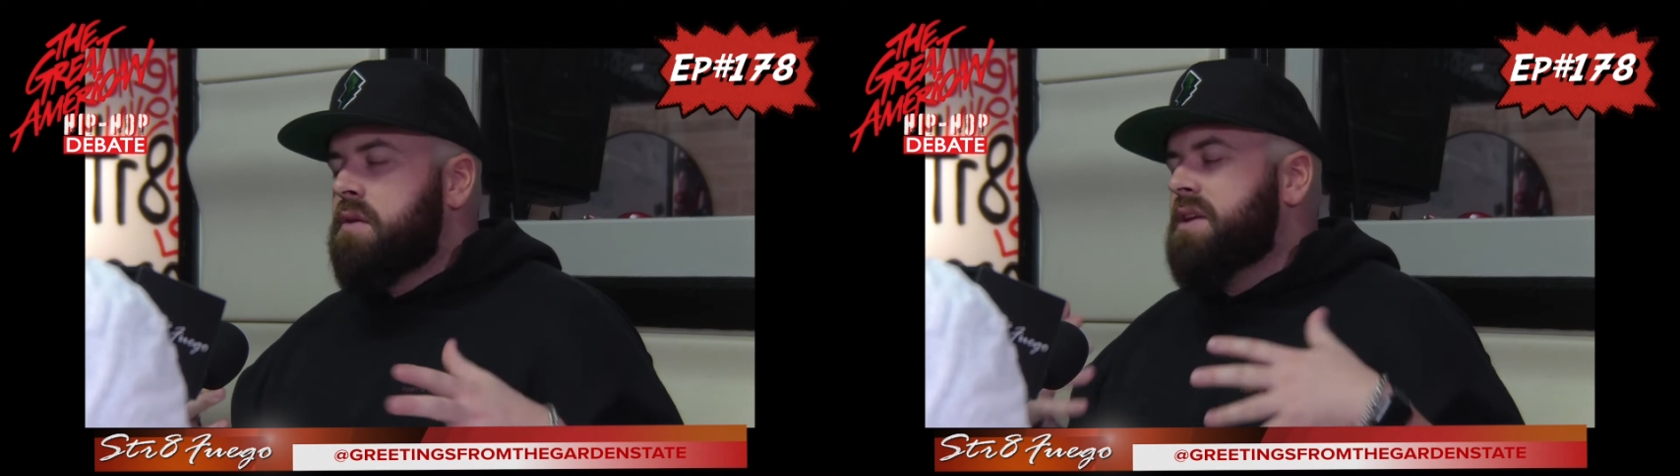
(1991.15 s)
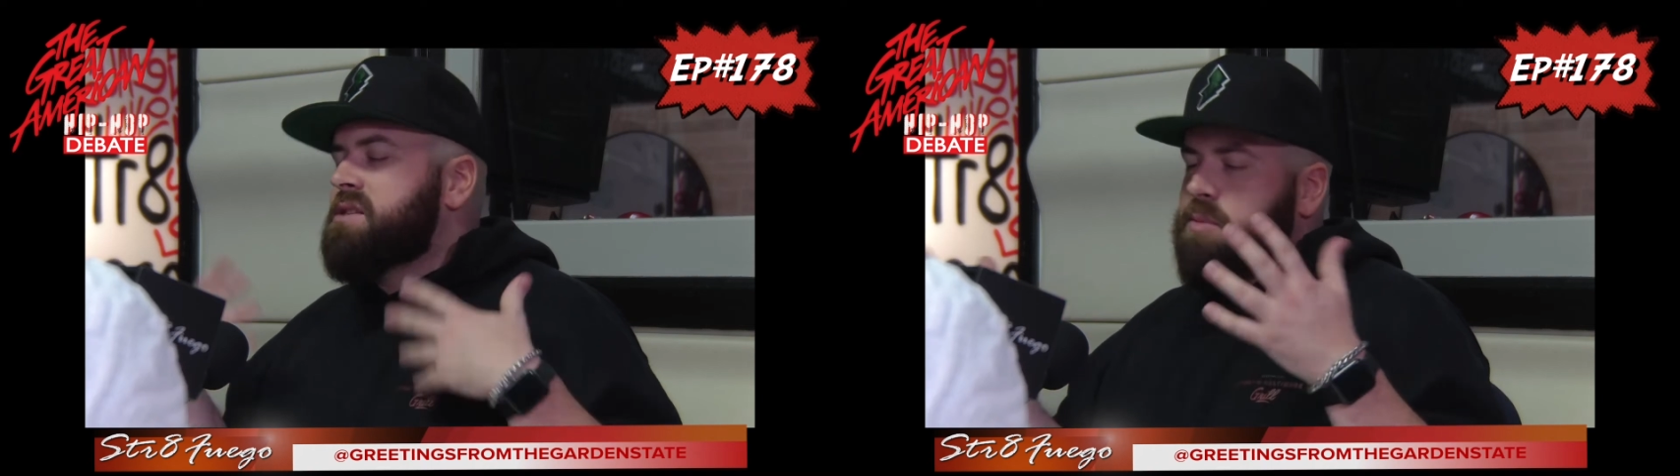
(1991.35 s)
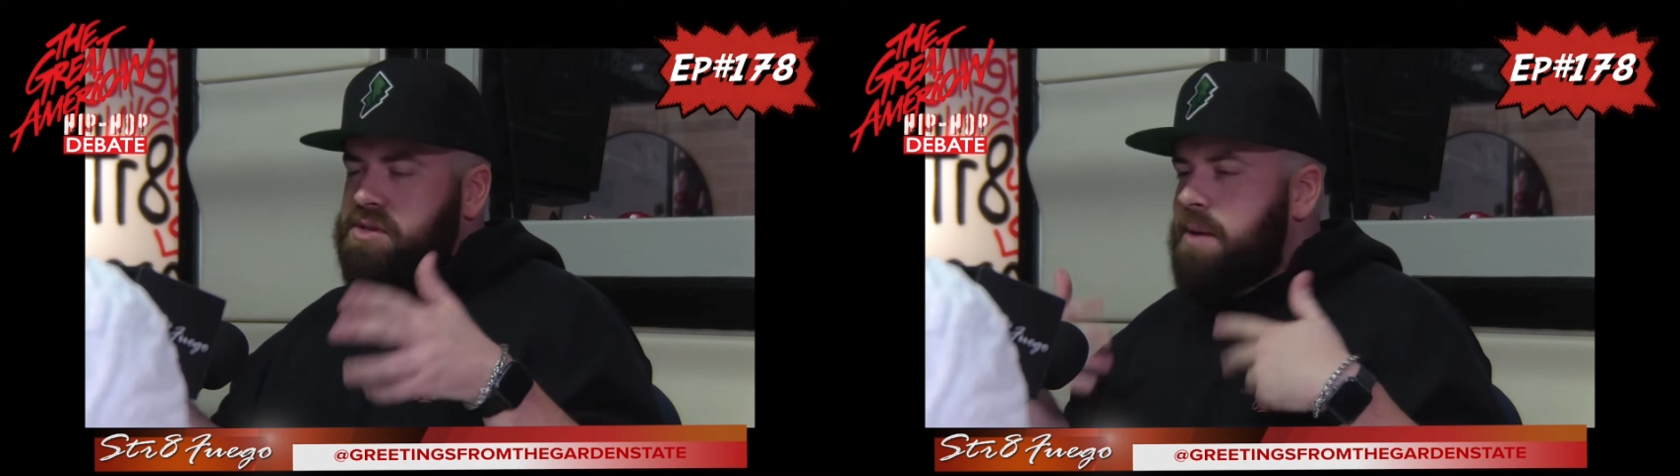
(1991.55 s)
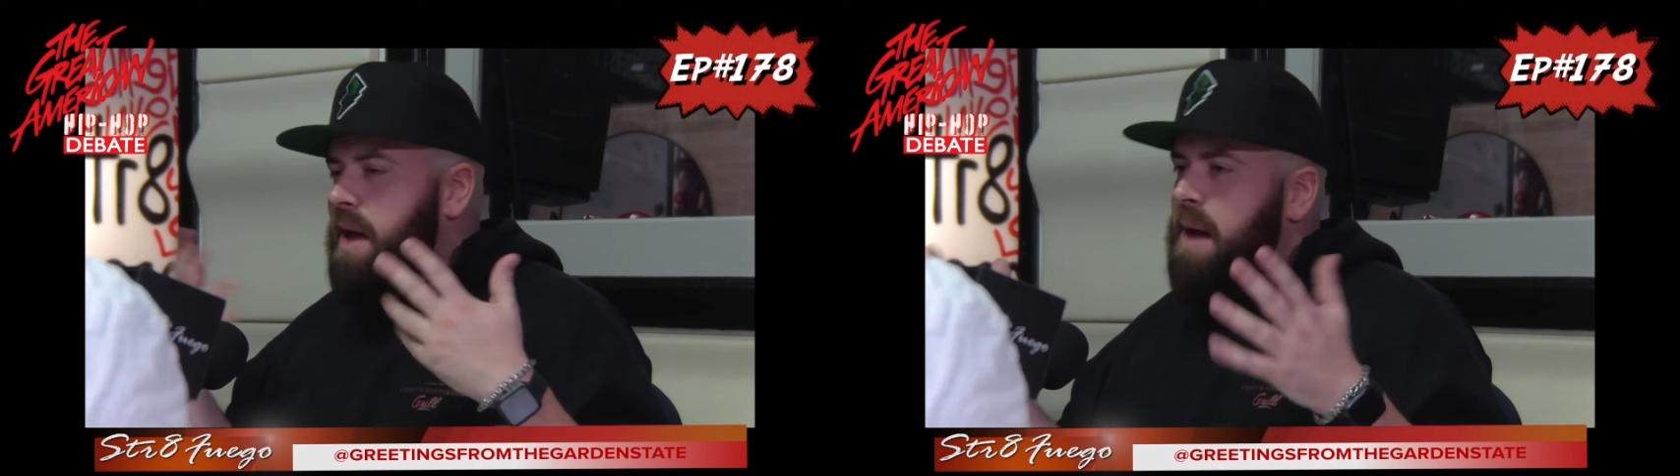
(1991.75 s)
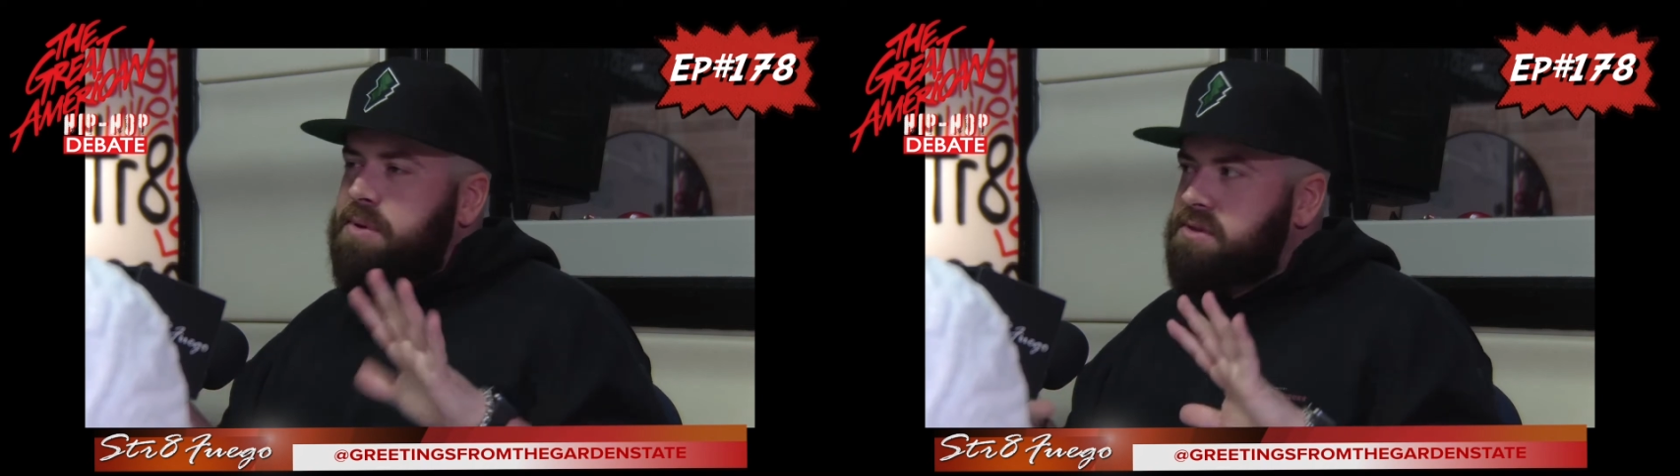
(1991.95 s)
Then summertime
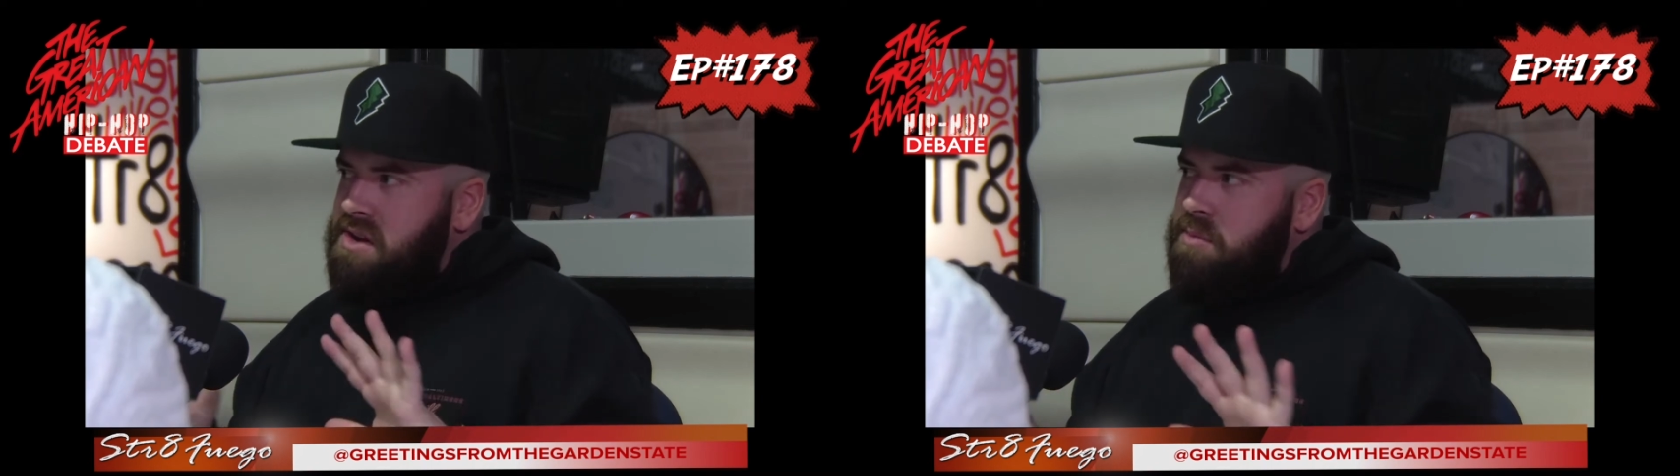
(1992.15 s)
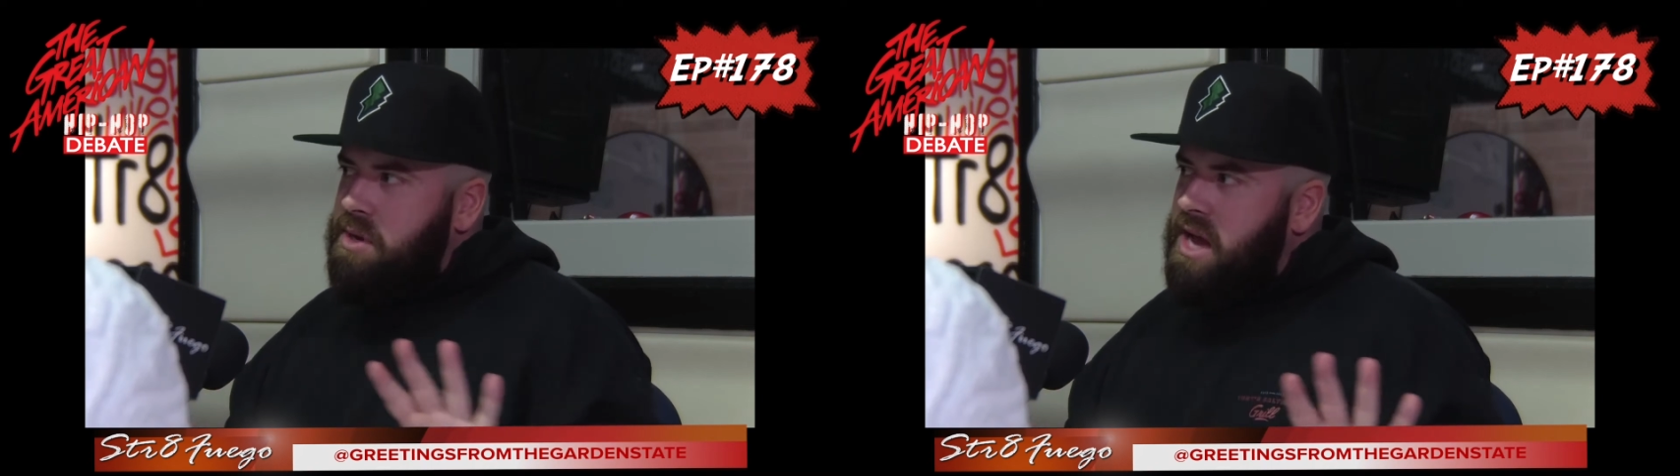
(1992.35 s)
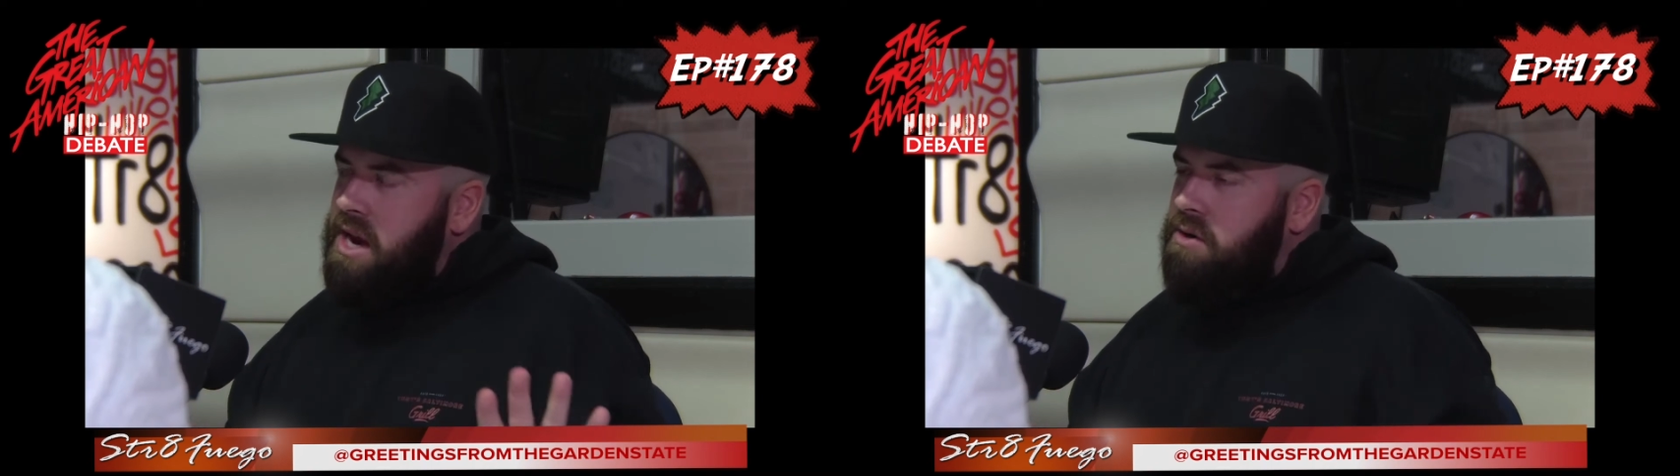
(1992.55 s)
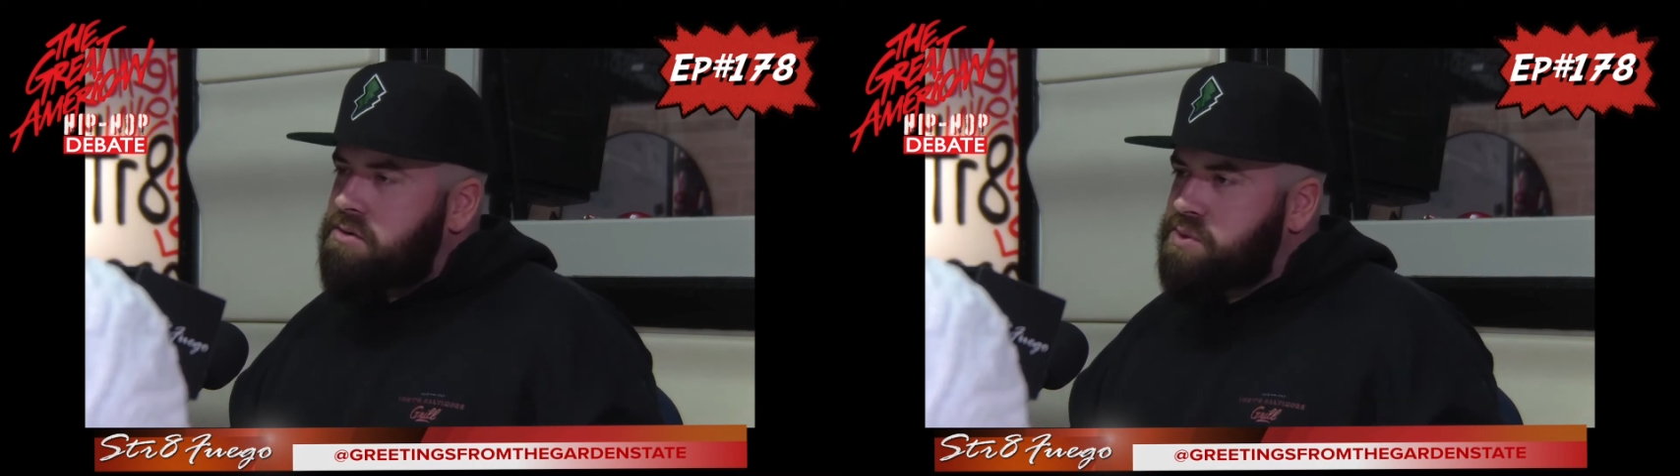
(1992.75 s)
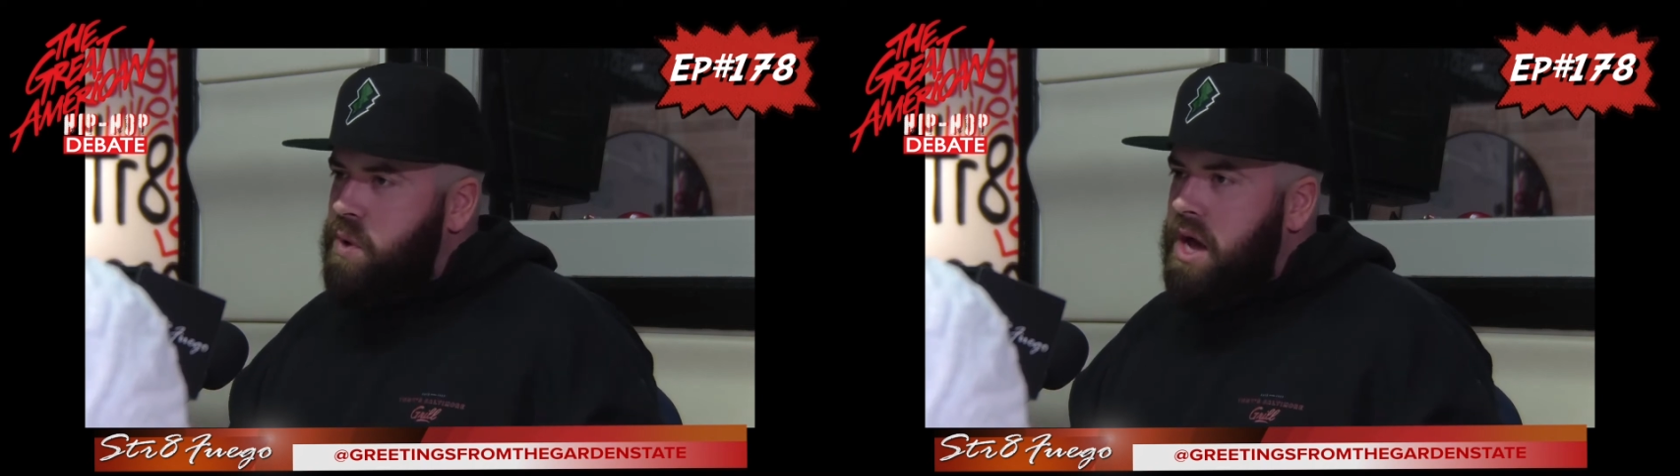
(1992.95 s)
happens and everybody kind of
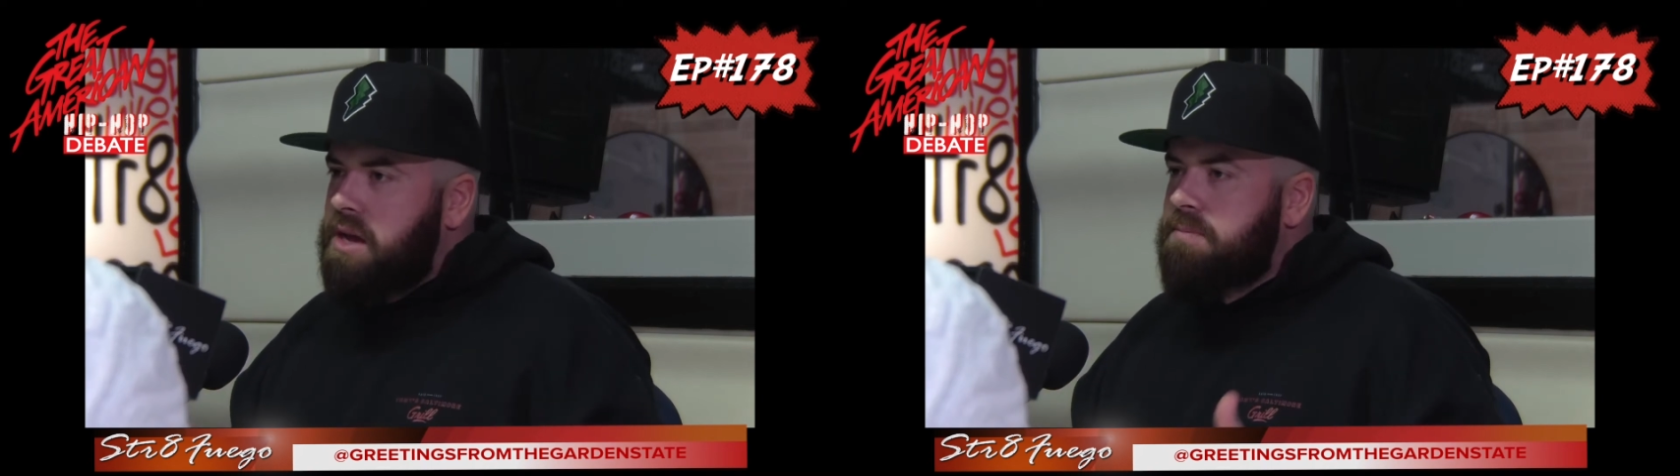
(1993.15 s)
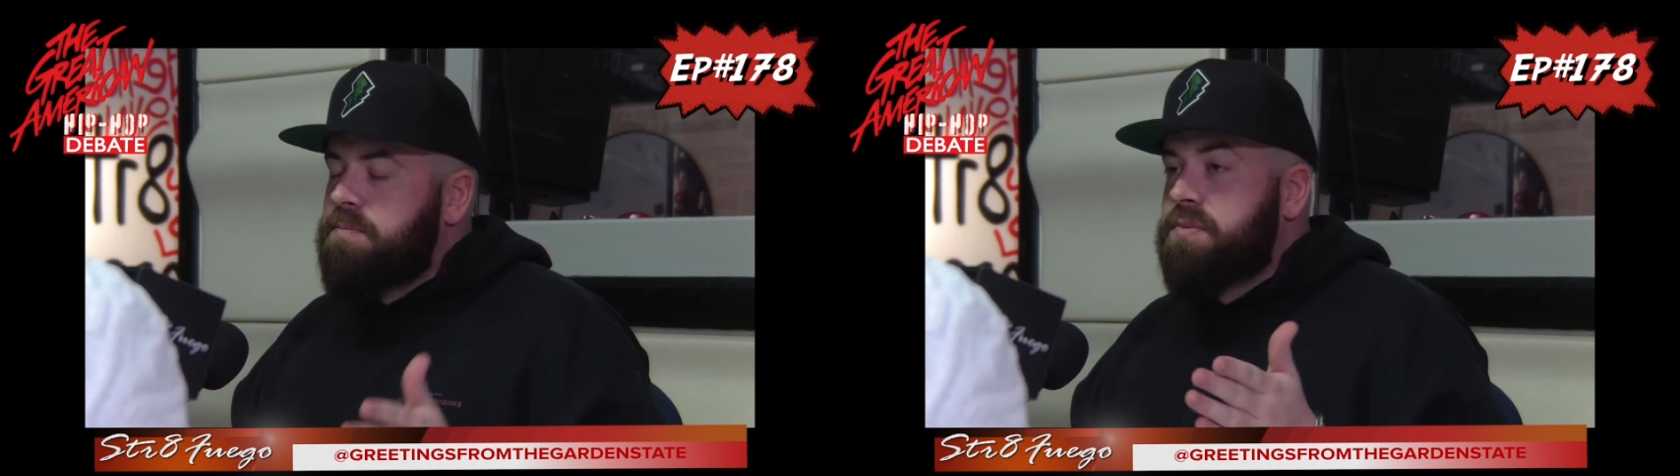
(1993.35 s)
goes away.